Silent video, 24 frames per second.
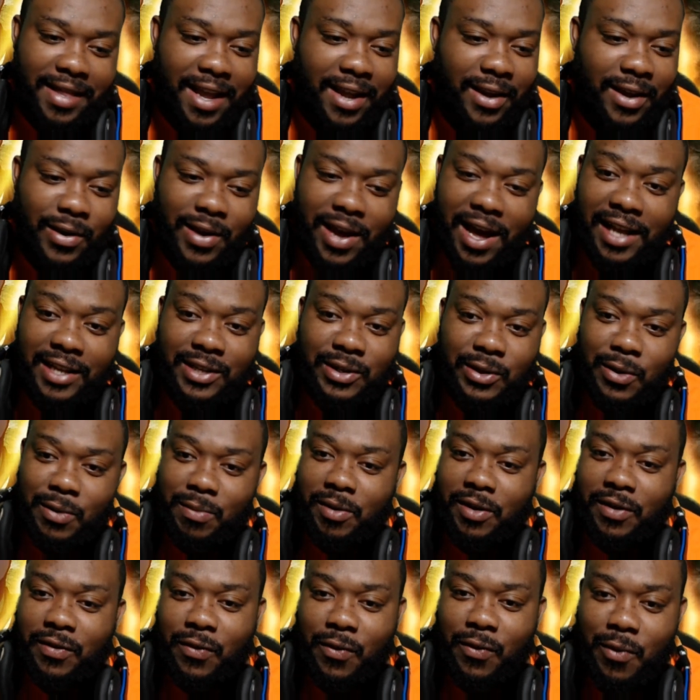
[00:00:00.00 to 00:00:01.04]
Thank you guys so
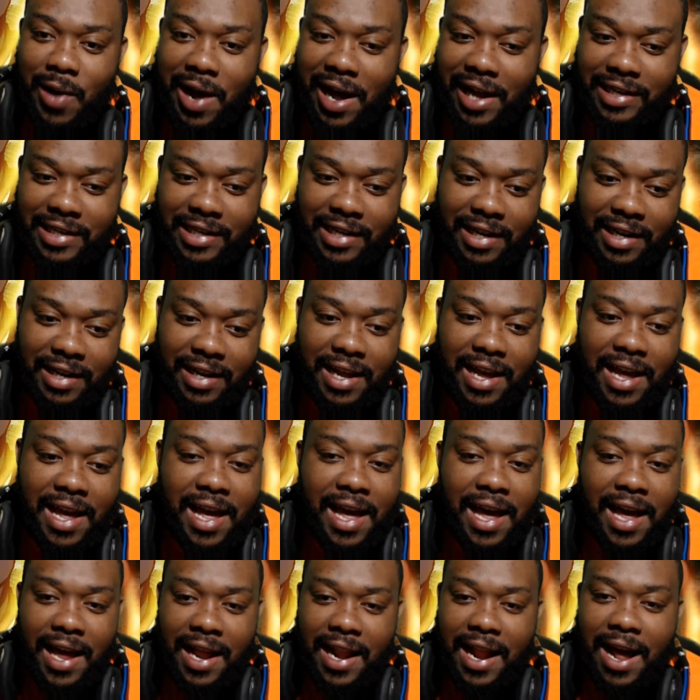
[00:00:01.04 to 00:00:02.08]
much for watching,
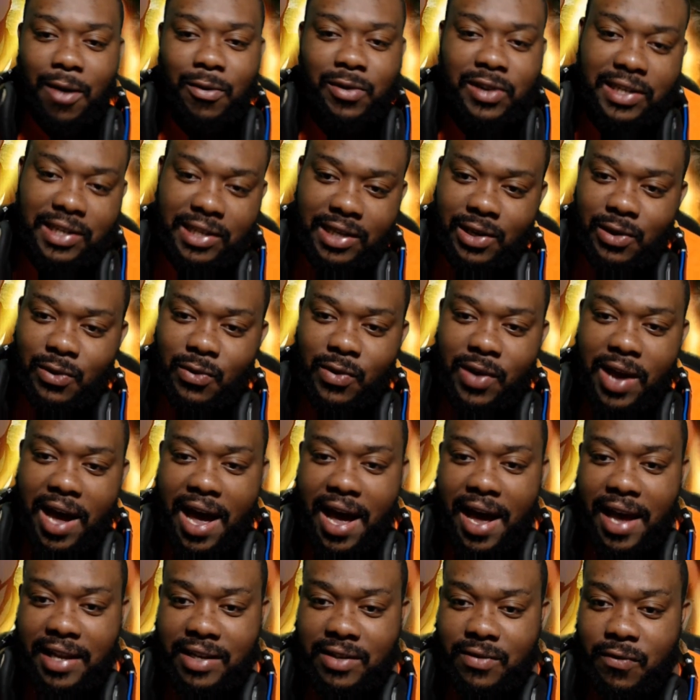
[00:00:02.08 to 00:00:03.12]
and I will see you
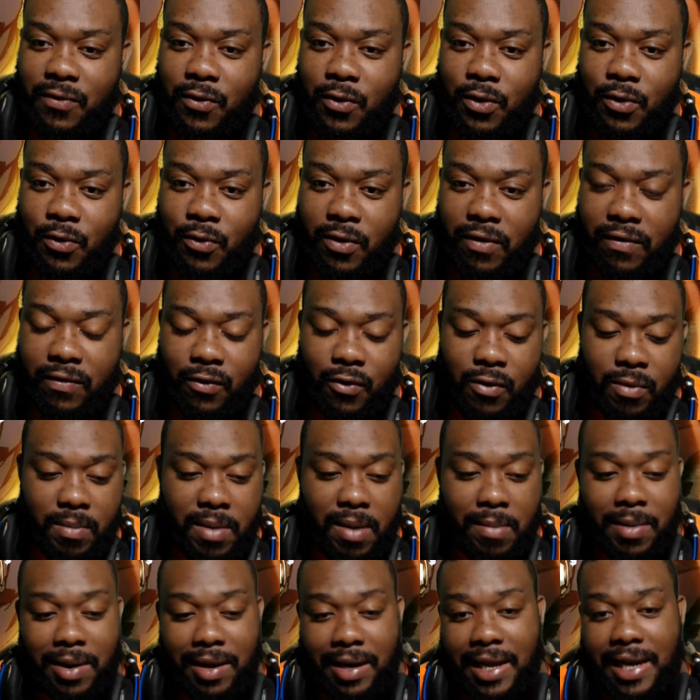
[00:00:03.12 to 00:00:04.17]
guys for the review.
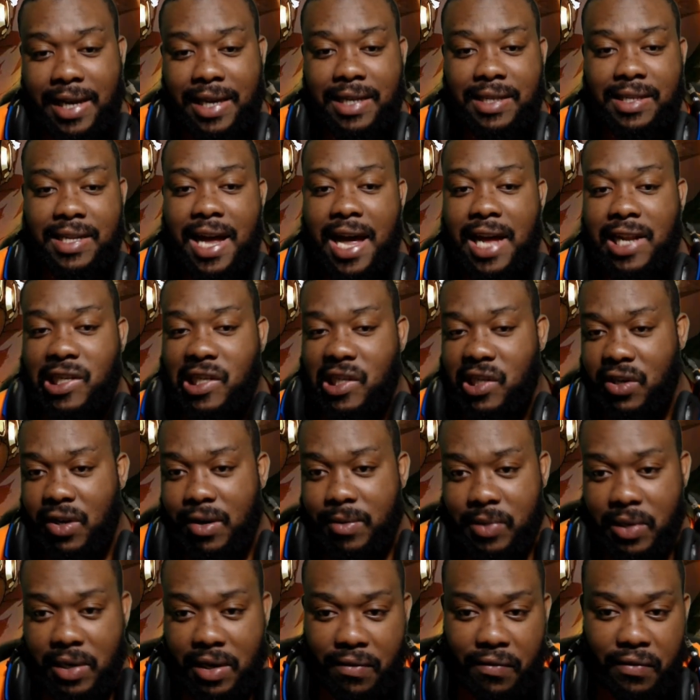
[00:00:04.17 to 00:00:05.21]
Remember, link is down in the
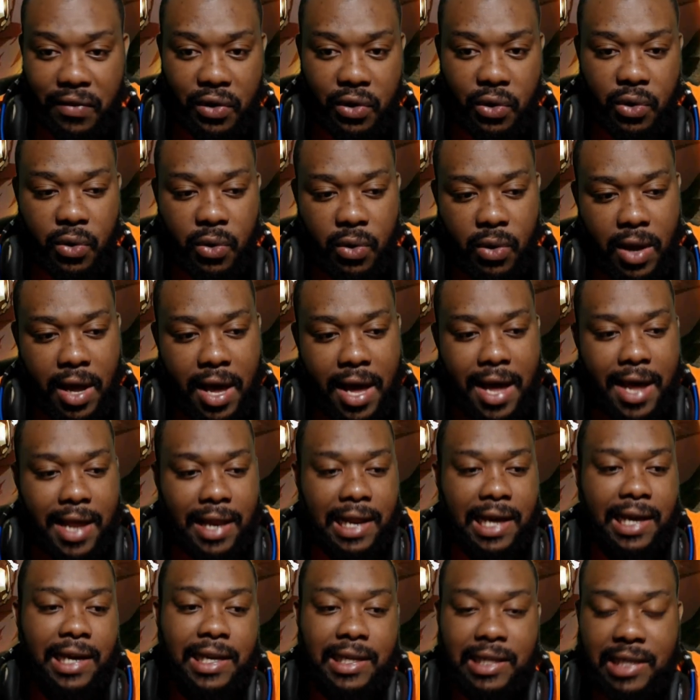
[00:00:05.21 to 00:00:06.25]
description. If you're new,
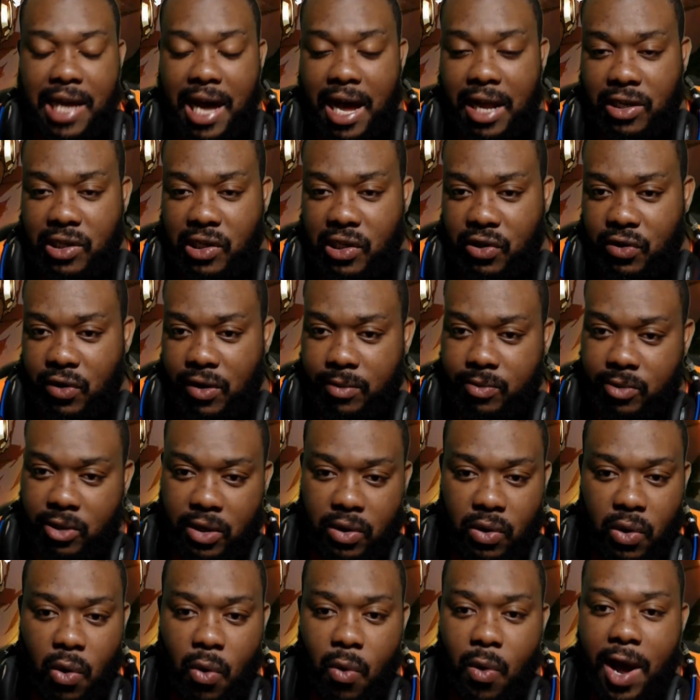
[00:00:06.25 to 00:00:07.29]
link is down in the
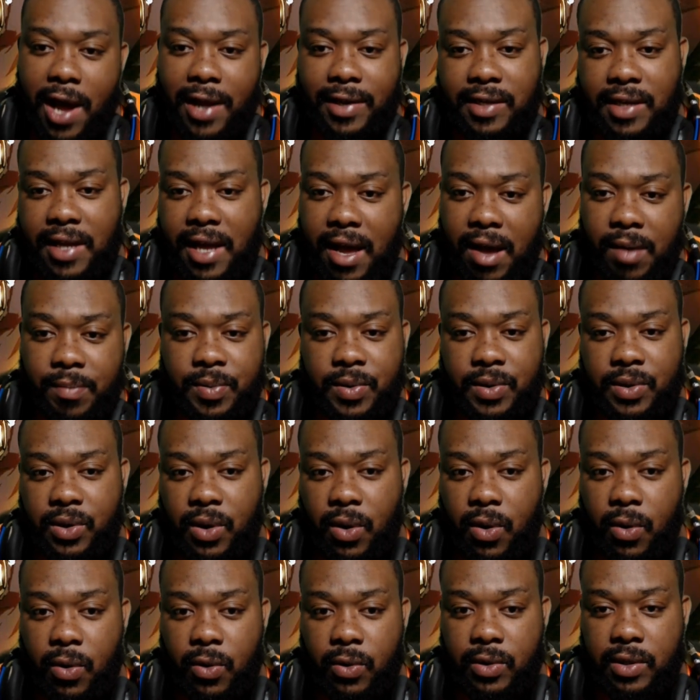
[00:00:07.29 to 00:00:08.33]
description. Go watch the
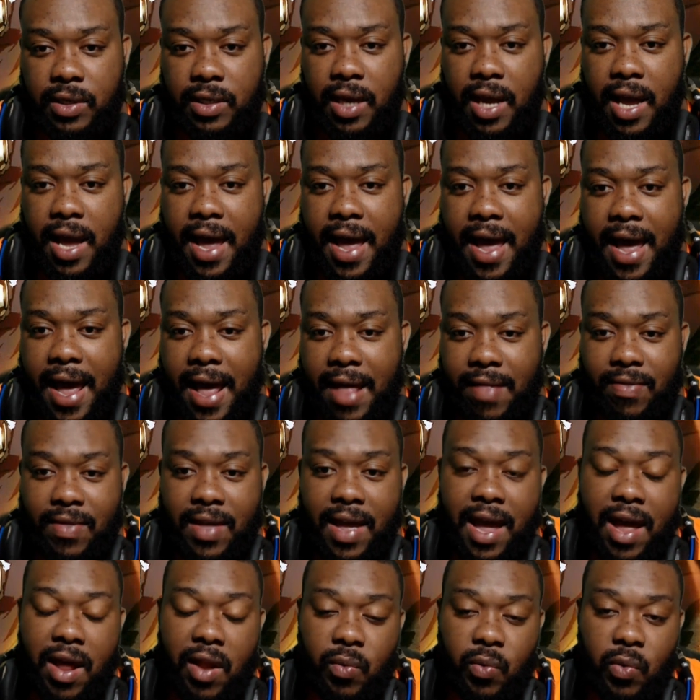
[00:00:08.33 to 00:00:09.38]
episodes, and
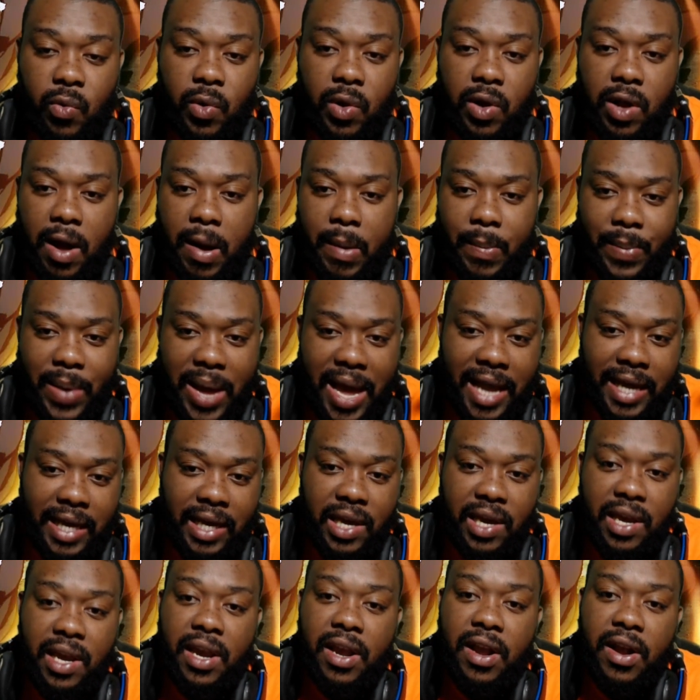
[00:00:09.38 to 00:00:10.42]
then we will come back
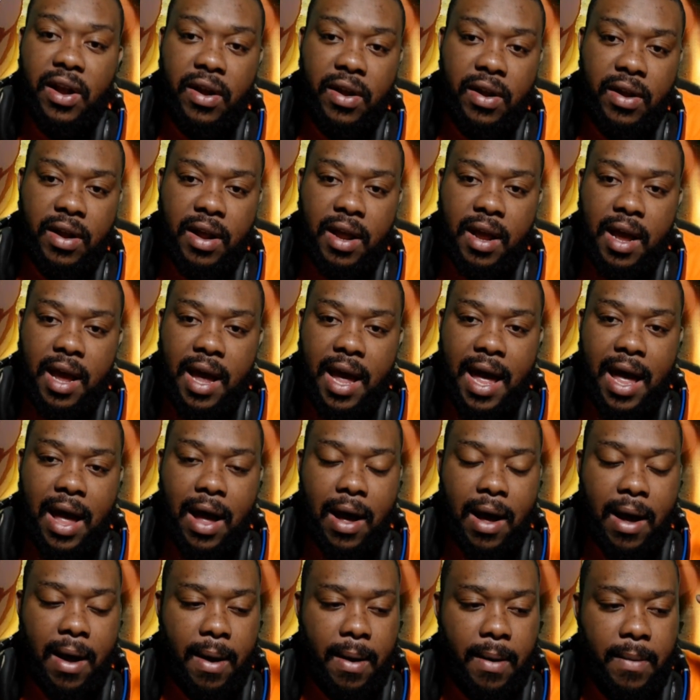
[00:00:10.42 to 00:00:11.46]
here
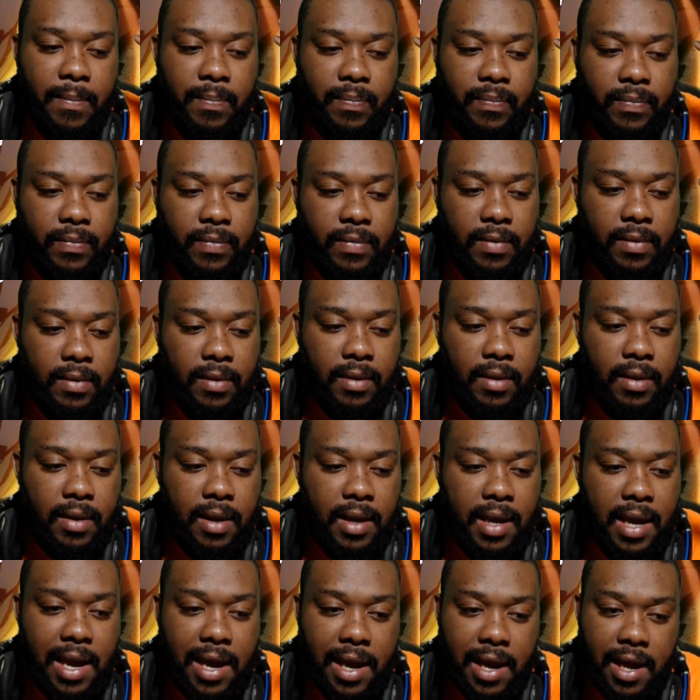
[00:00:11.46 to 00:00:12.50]

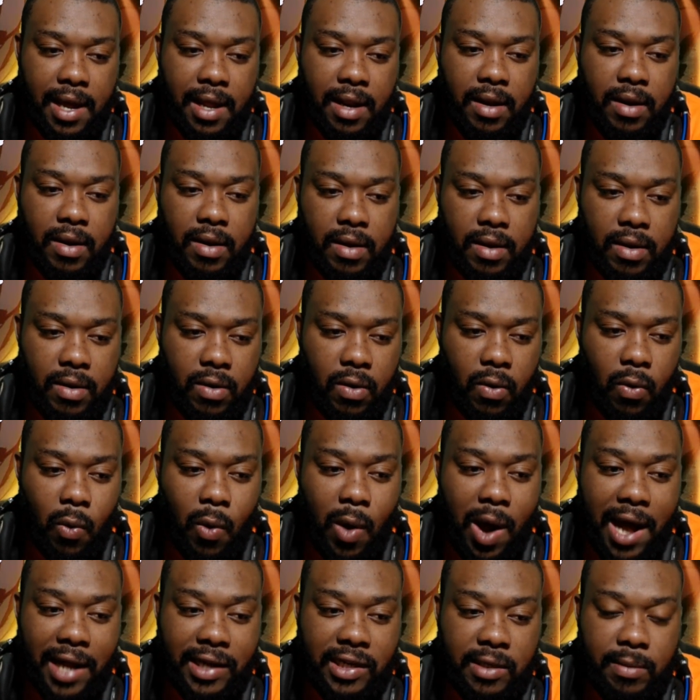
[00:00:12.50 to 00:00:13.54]
and
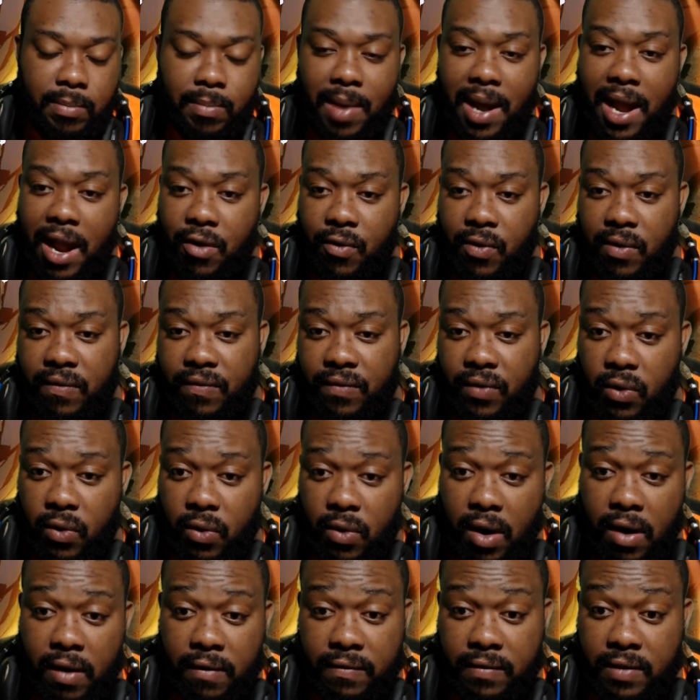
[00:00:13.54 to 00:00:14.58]
watch my
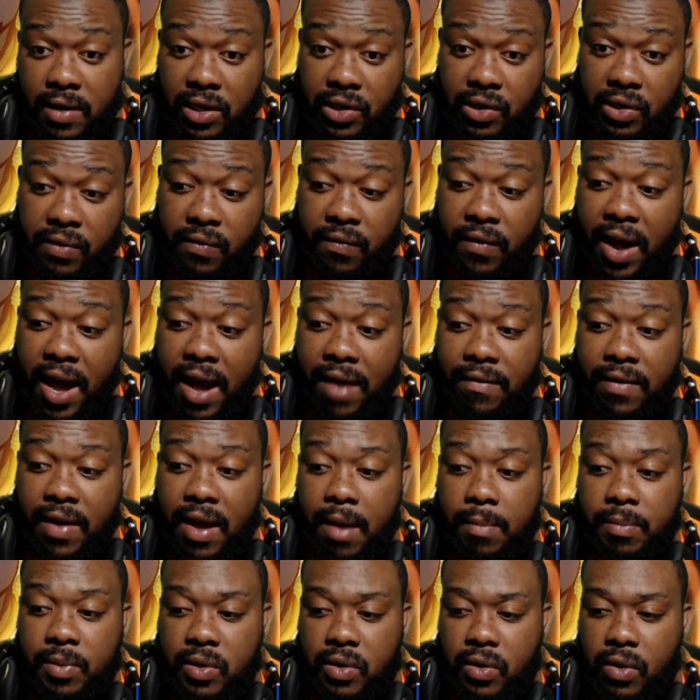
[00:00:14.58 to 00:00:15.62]
review of these 5
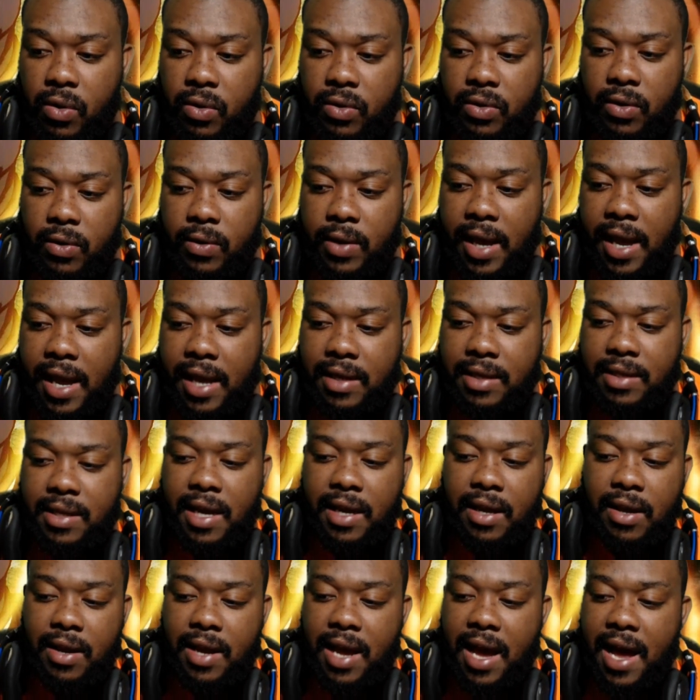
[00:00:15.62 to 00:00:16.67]
episodes. Okay,
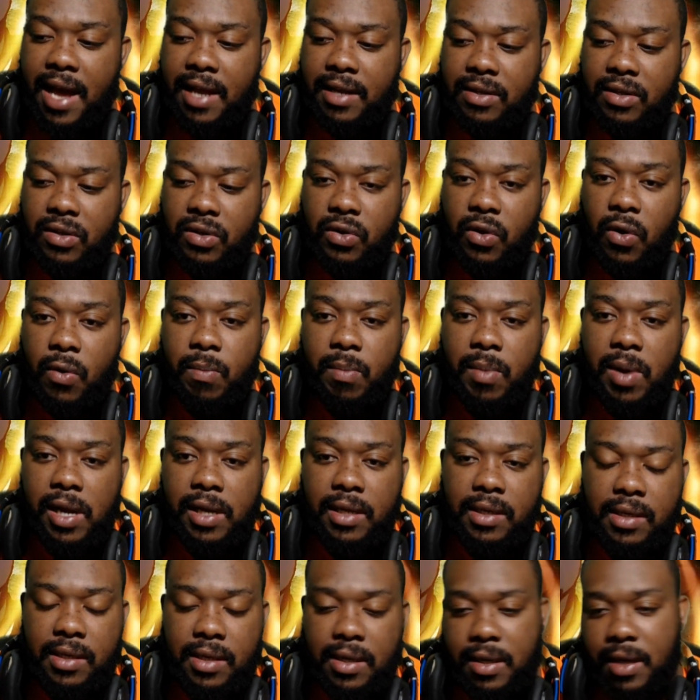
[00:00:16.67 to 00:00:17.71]
thank you guys so
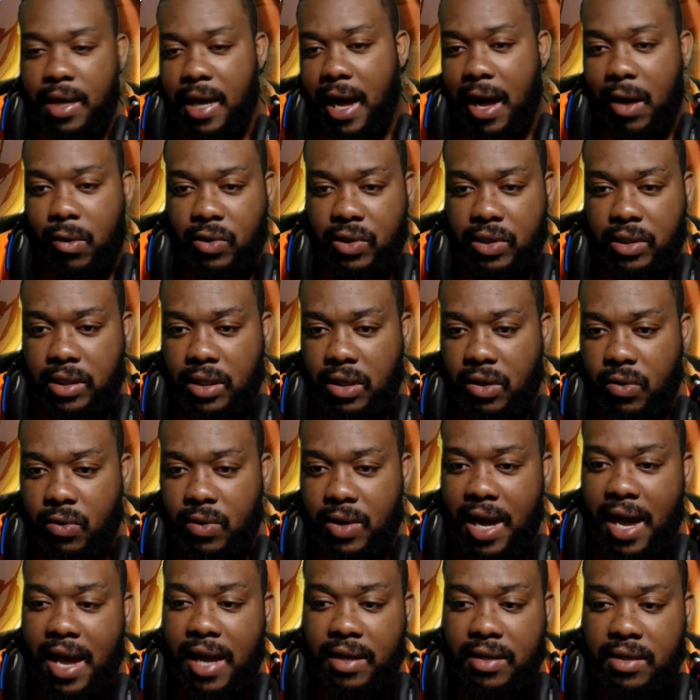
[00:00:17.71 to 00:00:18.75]
much. I will see you
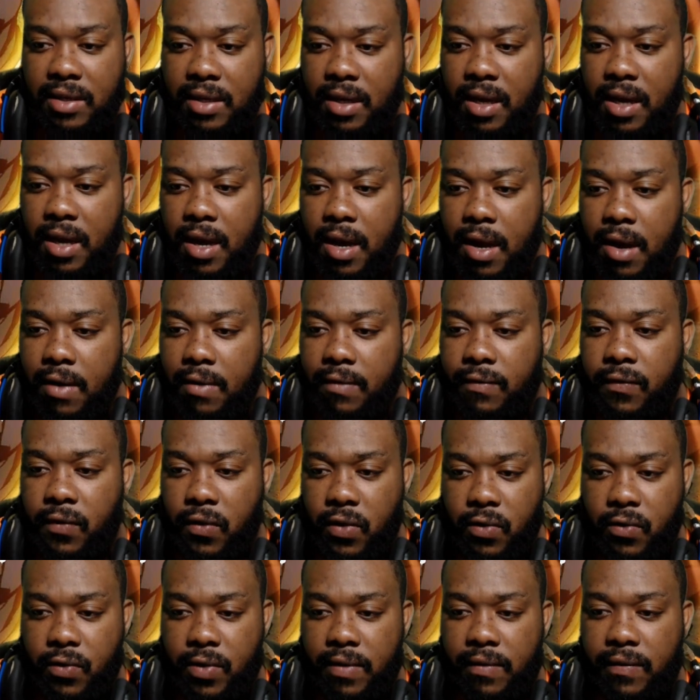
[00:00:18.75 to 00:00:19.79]
guys
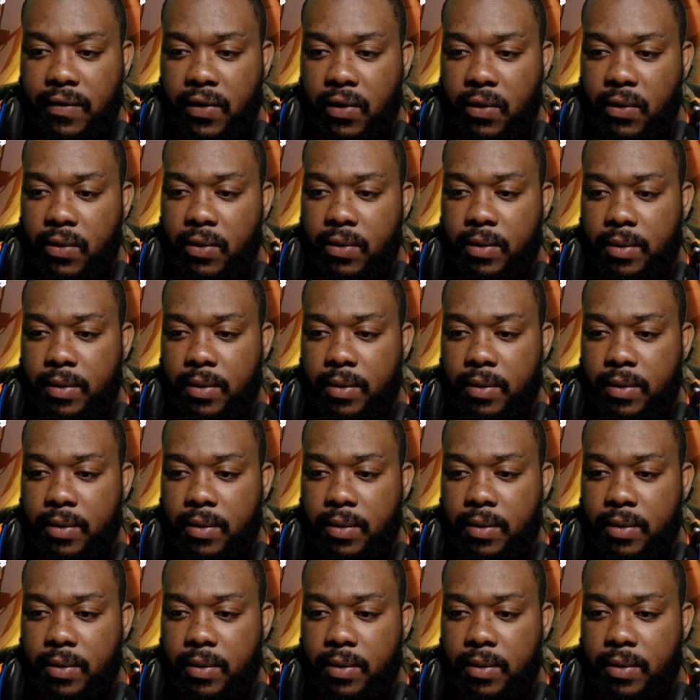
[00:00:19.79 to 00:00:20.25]
for the review.